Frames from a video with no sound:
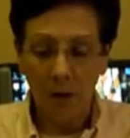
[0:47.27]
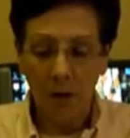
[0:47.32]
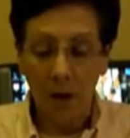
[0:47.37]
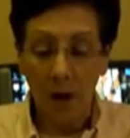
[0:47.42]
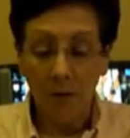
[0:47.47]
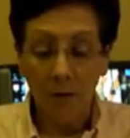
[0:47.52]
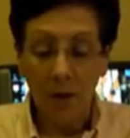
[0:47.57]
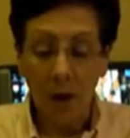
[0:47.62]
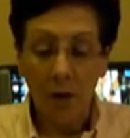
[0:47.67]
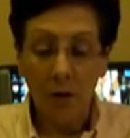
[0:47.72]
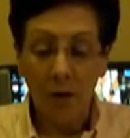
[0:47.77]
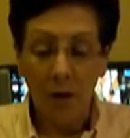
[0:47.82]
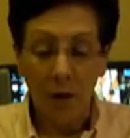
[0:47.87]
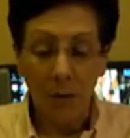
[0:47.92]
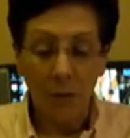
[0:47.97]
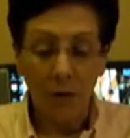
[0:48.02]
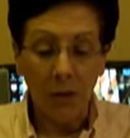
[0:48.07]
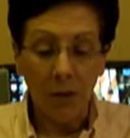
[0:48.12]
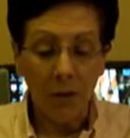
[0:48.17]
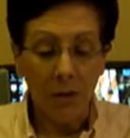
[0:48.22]
I fired an
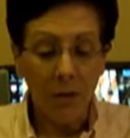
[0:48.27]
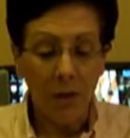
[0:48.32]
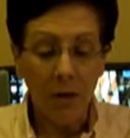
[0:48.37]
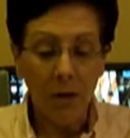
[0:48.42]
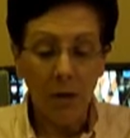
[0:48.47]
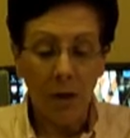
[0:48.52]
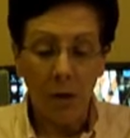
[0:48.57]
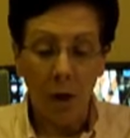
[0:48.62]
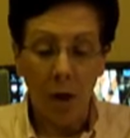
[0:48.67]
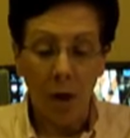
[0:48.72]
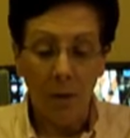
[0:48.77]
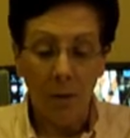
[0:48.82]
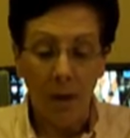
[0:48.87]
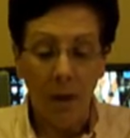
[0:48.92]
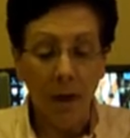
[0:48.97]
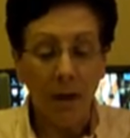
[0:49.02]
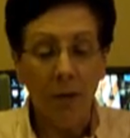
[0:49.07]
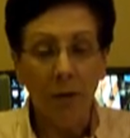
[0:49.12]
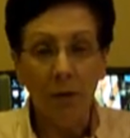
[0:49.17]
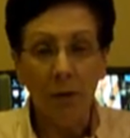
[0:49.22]
M16 on
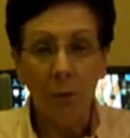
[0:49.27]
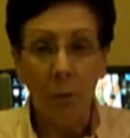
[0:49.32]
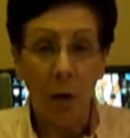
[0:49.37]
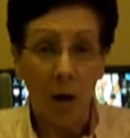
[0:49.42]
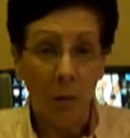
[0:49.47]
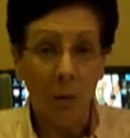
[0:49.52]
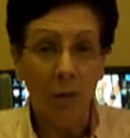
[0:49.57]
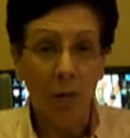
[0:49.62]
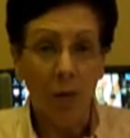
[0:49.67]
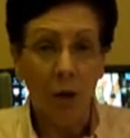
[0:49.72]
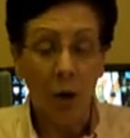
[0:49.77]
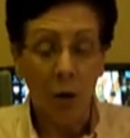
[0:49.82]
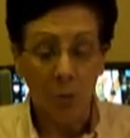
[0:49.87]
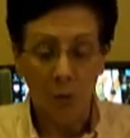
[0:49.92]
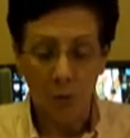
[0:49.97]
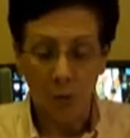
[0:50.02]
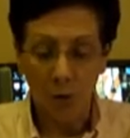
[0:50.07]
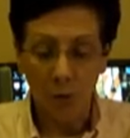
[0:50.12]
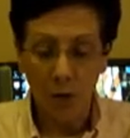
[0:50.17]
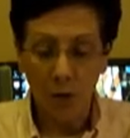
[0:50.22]
automatic when I was in the
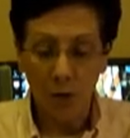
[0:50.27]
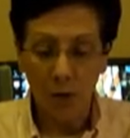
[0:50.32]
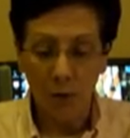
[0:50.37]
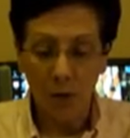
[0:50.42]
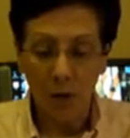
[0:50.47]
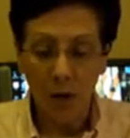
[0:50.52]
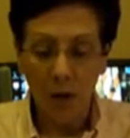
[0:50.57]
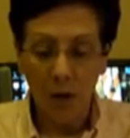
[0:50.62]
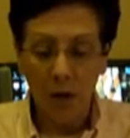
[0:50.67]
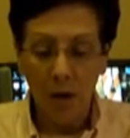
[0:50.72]
Army Reserves,